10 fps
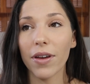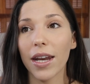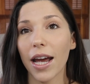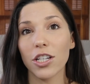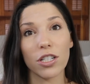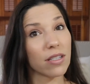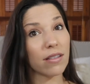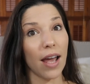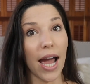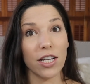and I
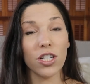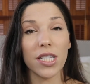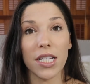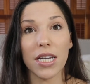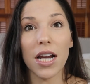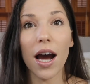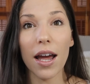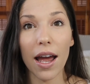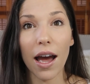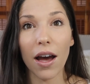just did
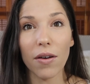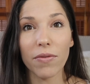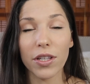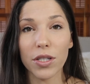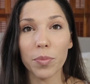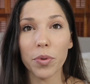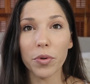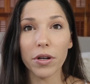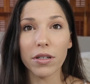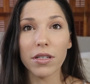not have the
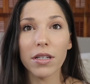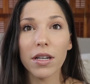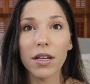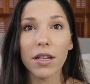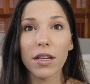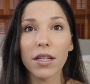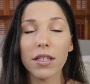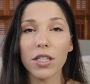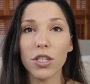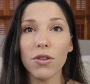support
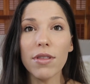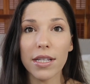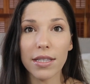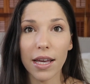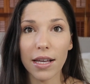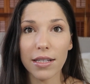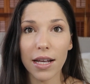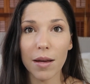to do these things.